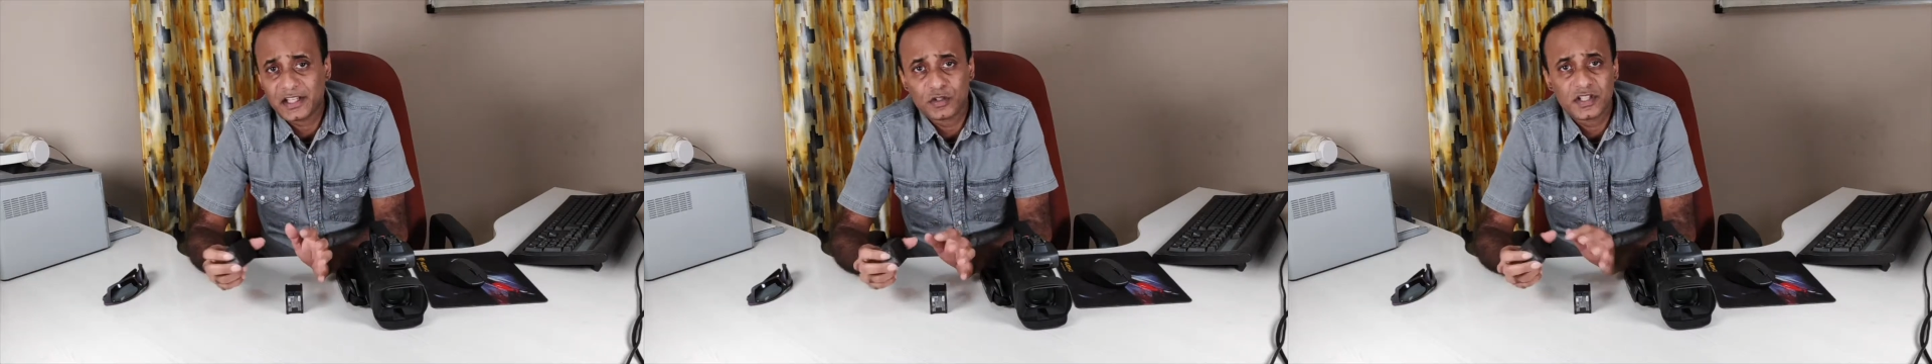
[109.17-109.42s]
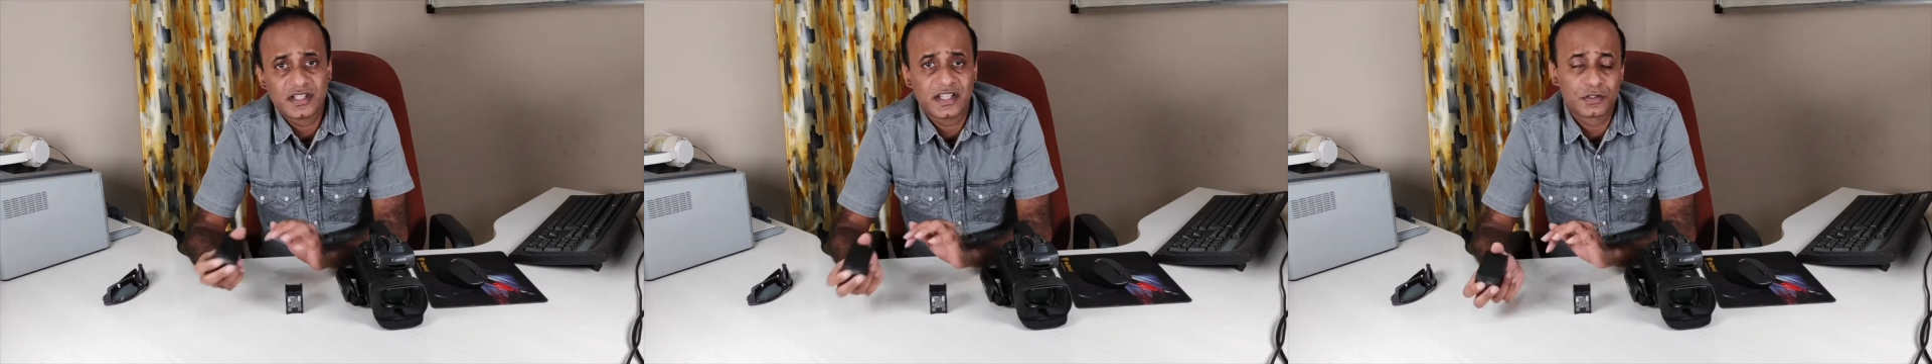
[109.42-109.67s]

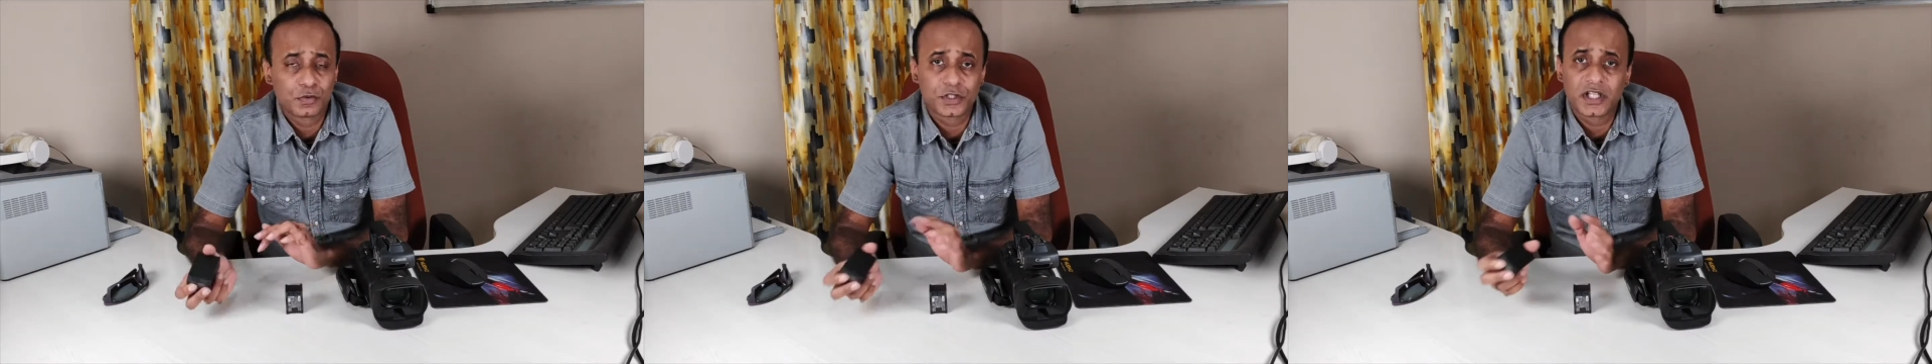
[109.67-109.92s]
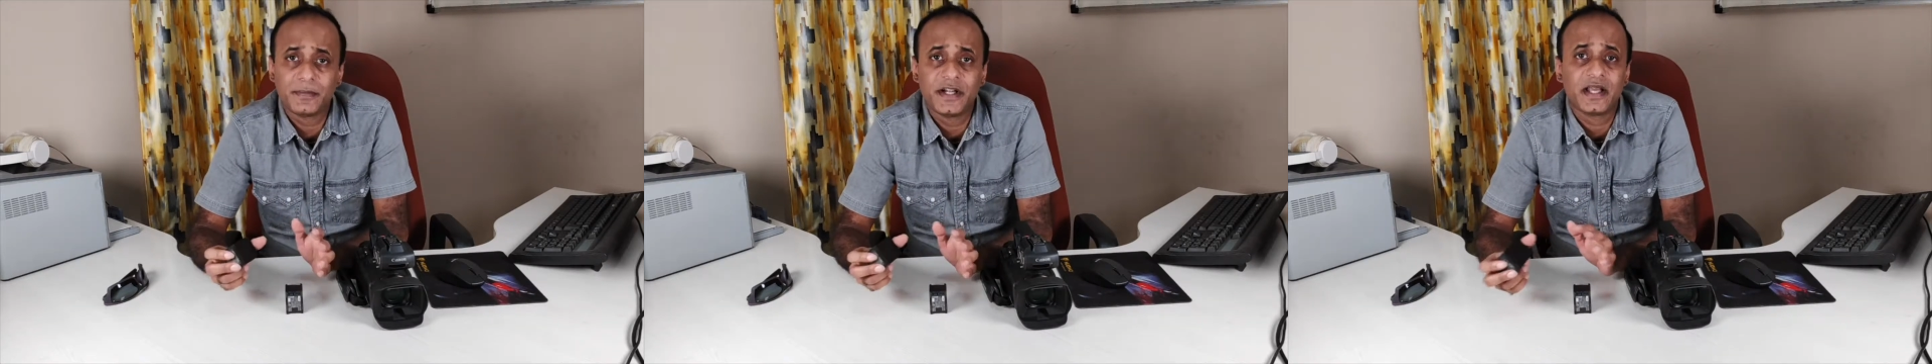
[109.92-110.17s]
actually say
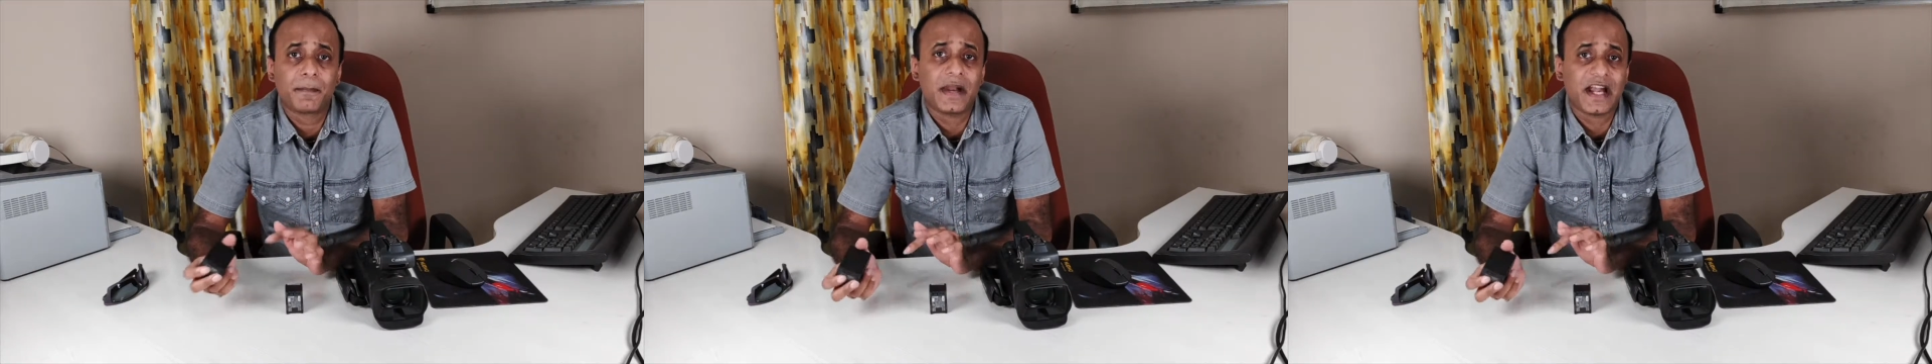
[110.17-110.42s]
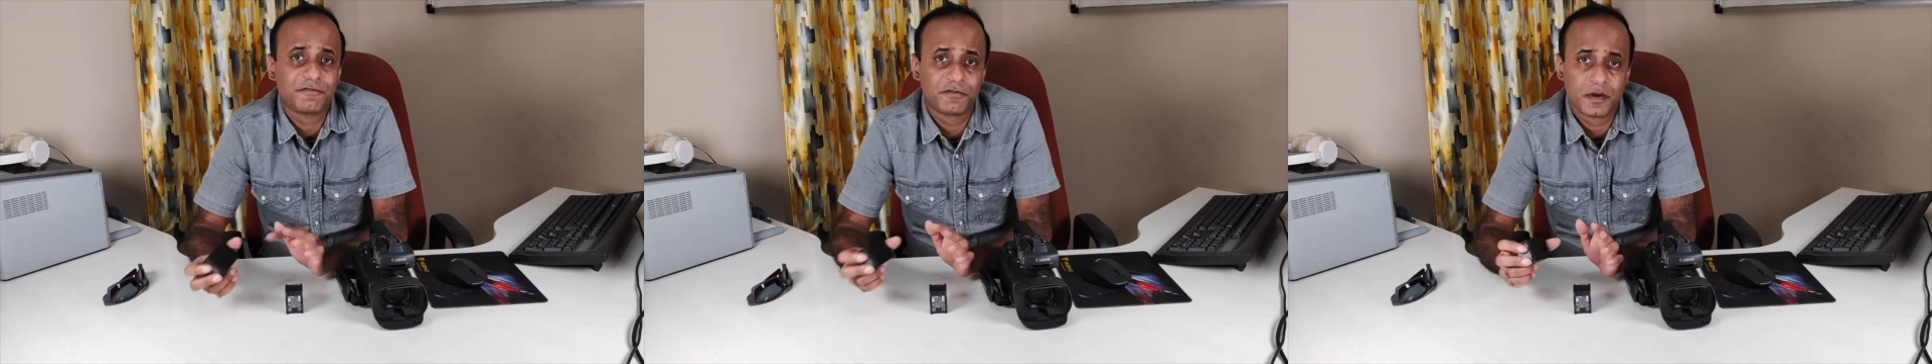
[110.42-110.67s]
social media
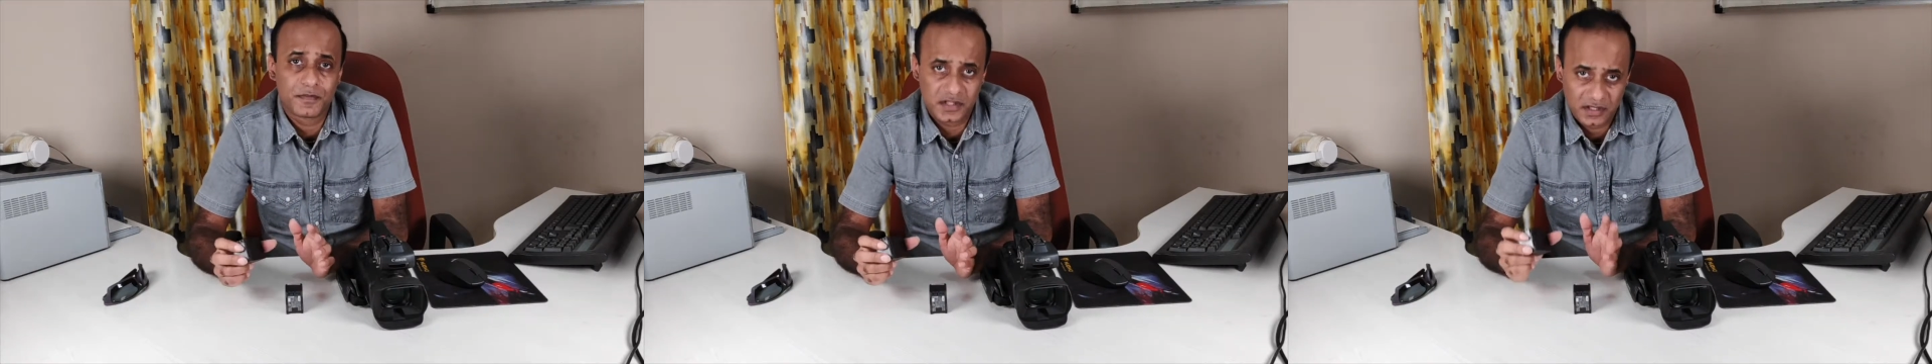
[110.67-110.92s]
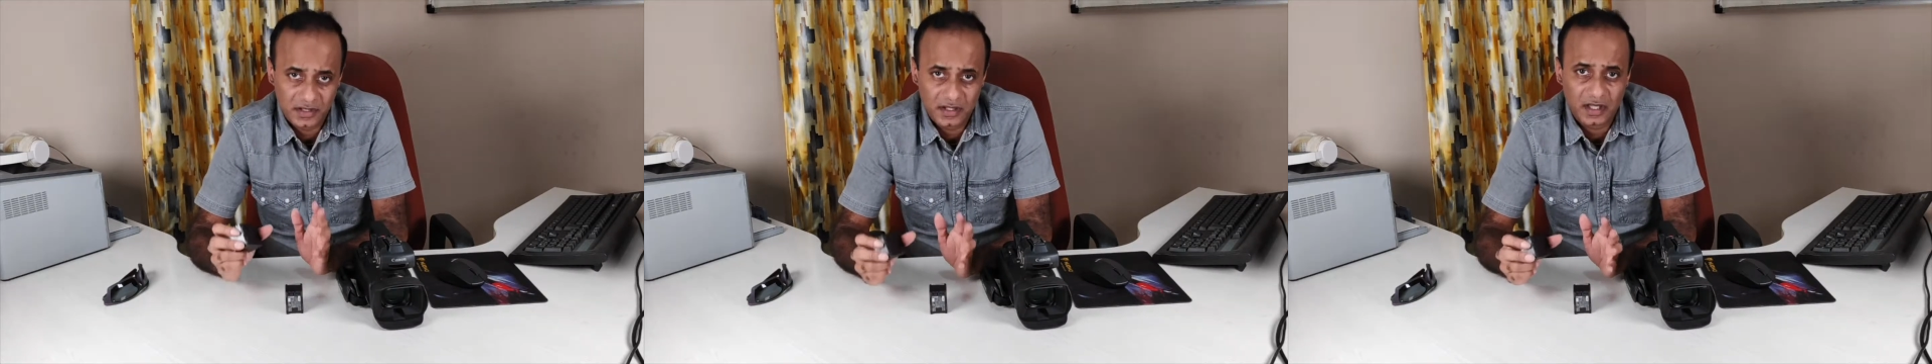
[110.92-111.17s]

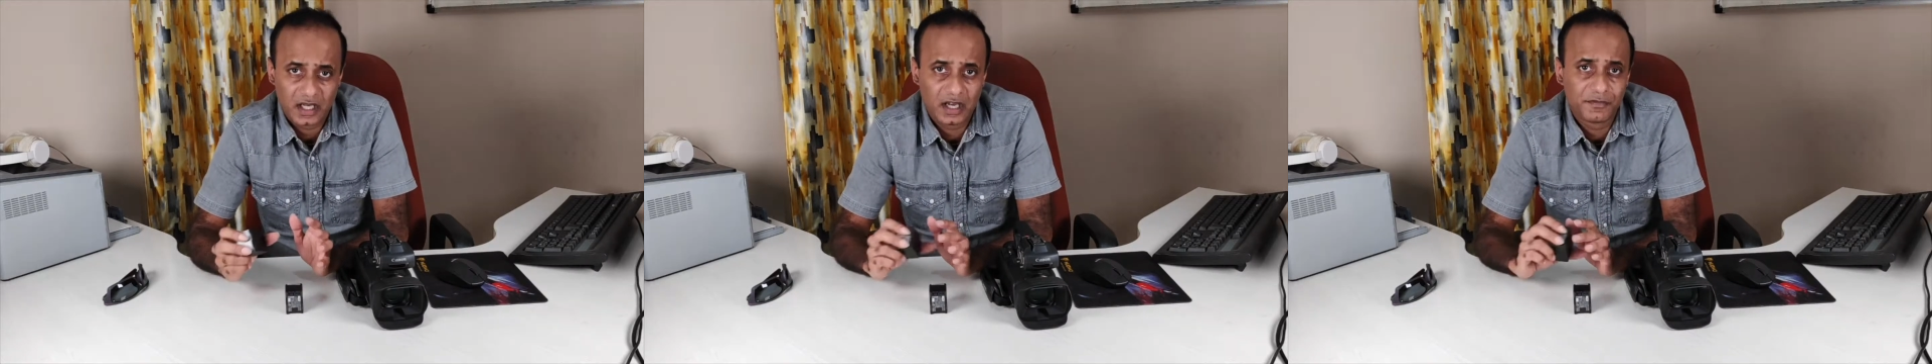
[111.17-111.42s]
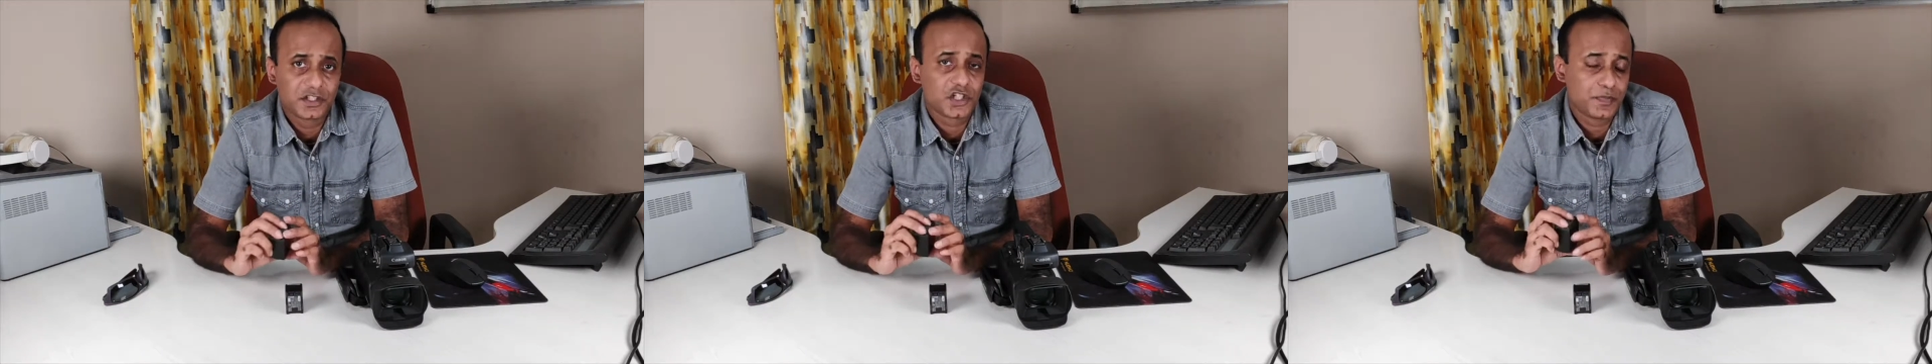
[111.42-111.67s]
platforms
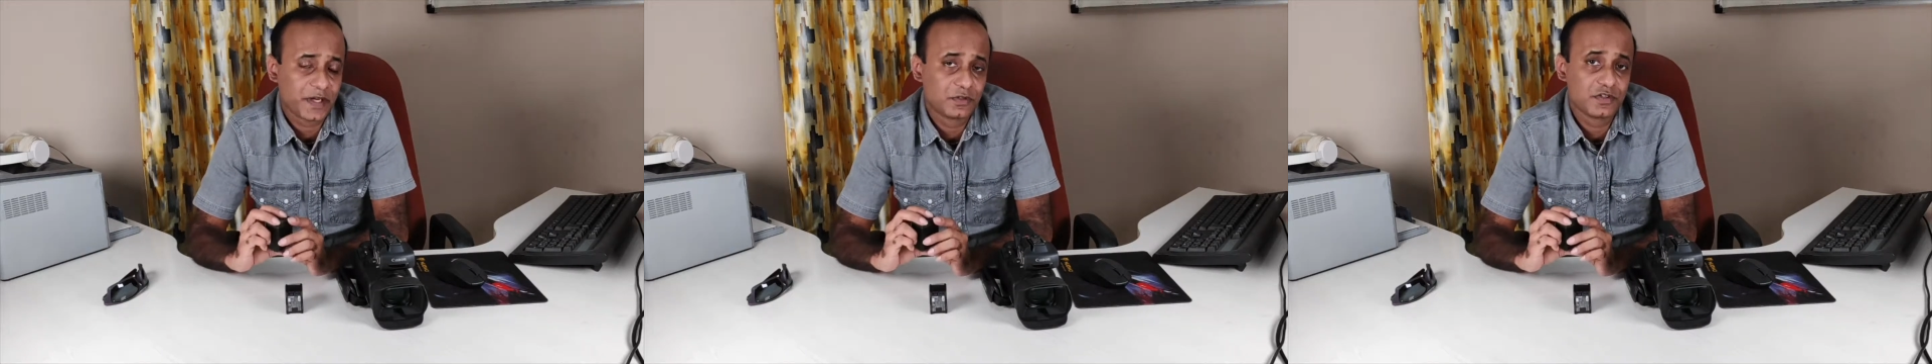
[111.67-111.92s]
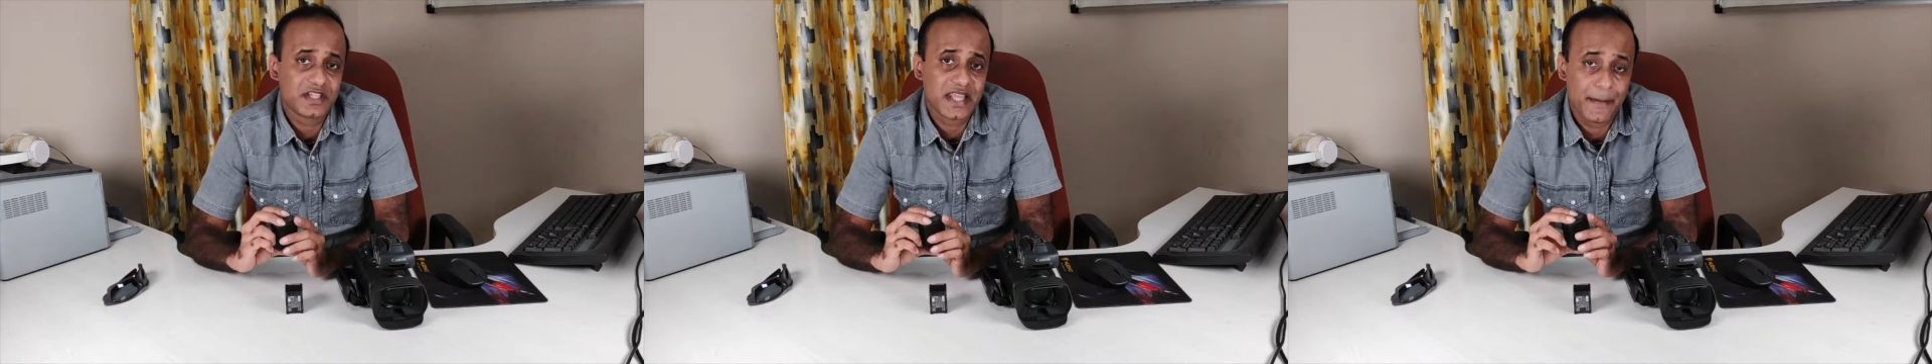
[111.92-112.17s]
with
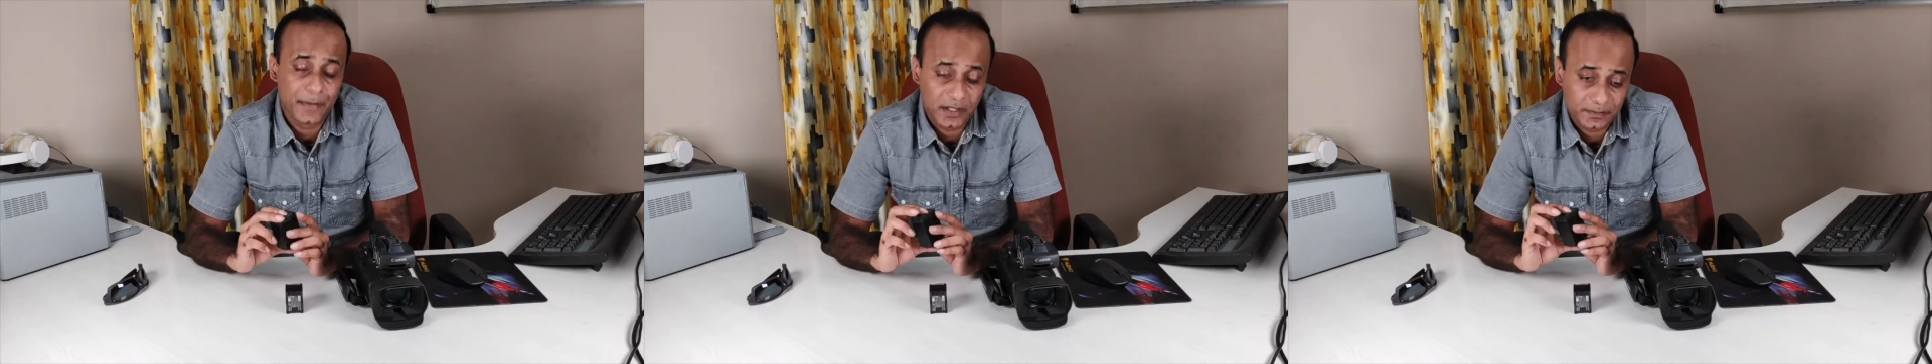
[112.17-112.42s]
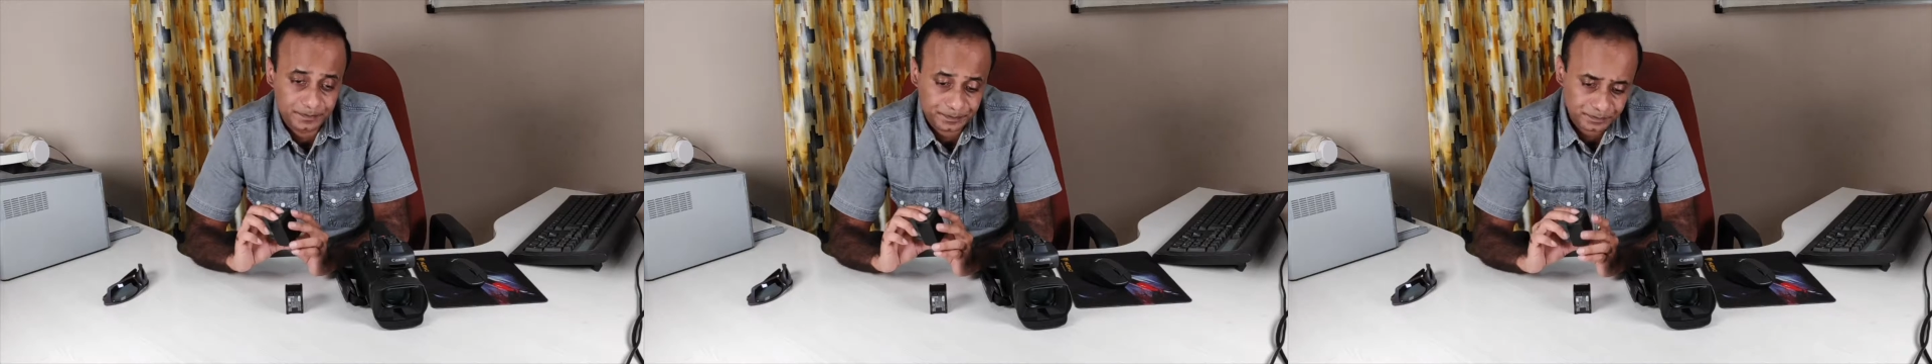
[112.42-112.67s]
respect to this
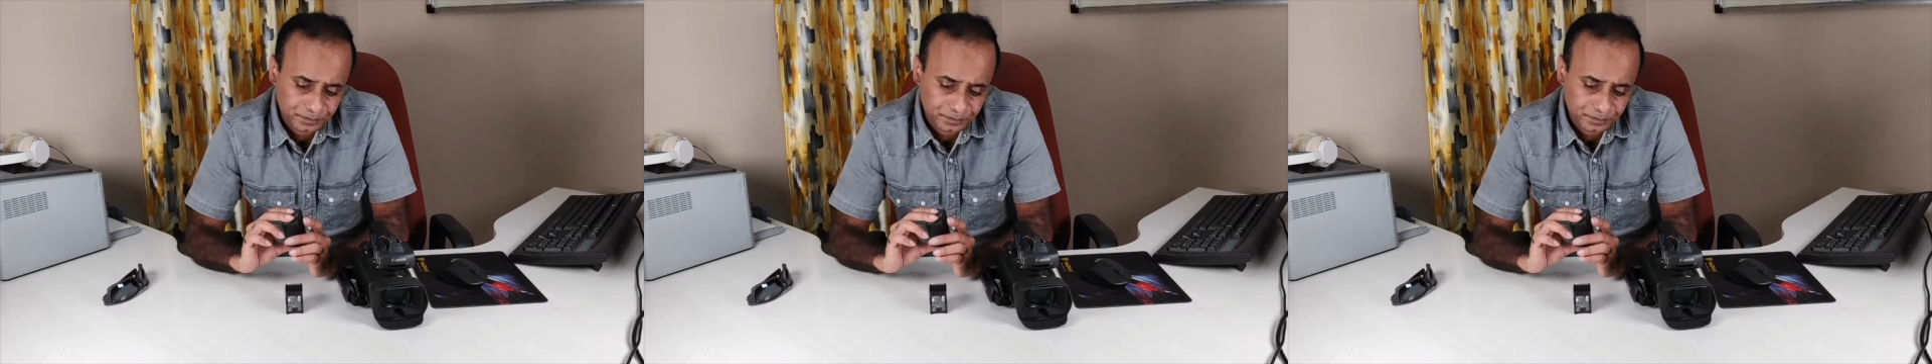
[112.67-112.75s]
camera.